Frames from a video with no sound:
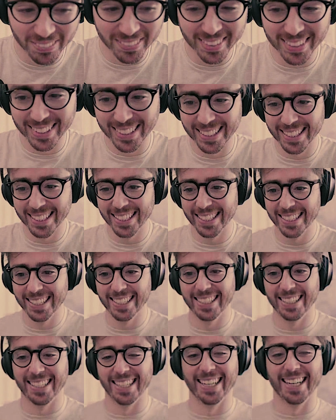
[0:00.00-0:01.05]

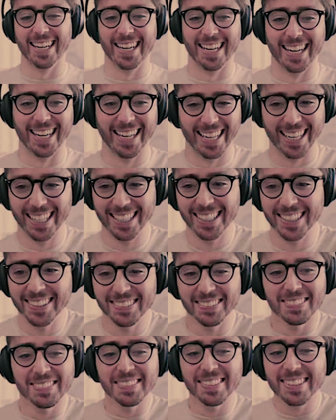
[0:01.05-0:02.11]
Yeah.
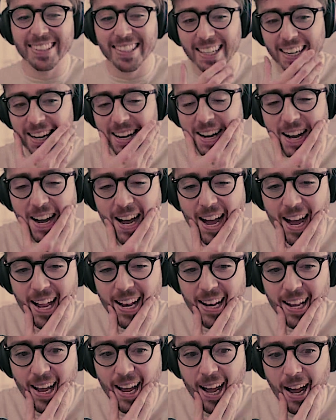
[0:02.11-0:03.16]

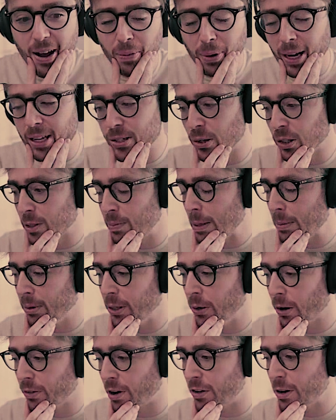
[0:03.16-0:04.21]
When I talk to people
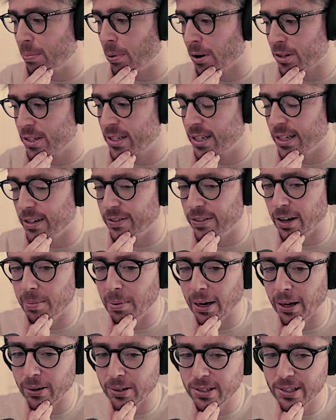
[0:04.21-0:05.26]
who are very positive
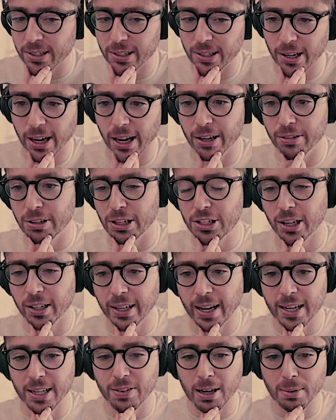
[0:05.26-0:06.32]
about reaching the
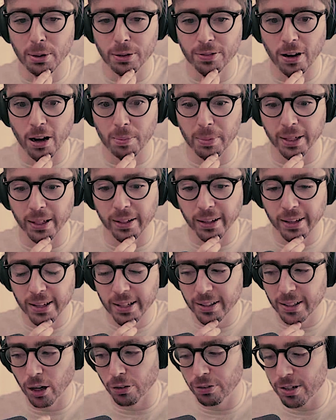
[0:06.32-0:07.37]
end of animal farming,
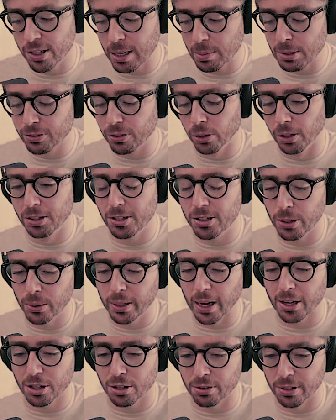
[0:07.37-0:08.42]
they often seem to fall into two
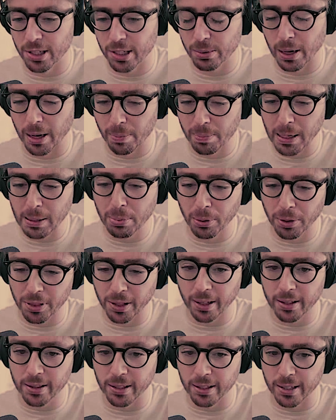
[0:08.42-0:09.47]
categories, where people
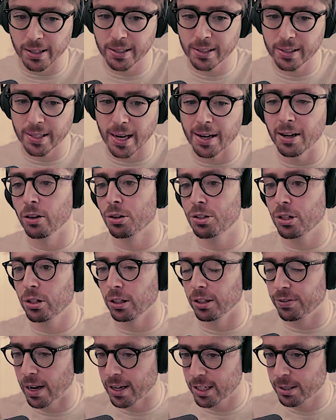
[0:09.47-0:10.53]
think that technological
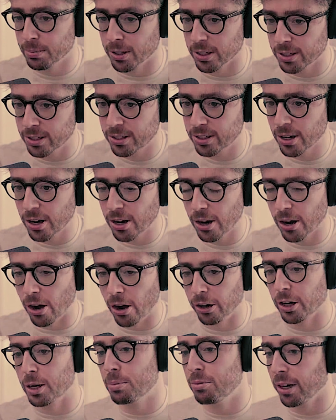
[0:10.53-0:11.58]
advancements are
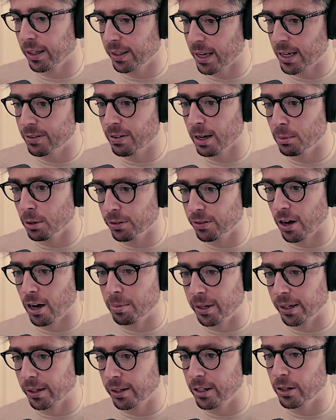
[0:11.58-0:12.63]
going to bring the end of animal
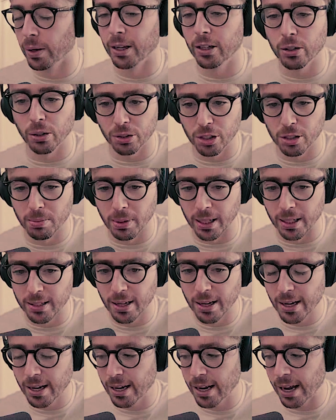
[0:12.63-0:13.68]
farming, like cultured meat,
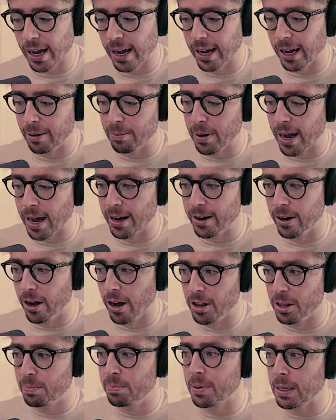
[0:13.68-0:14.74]
and
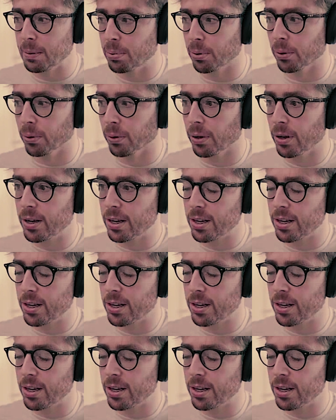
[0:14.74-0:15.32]
other people,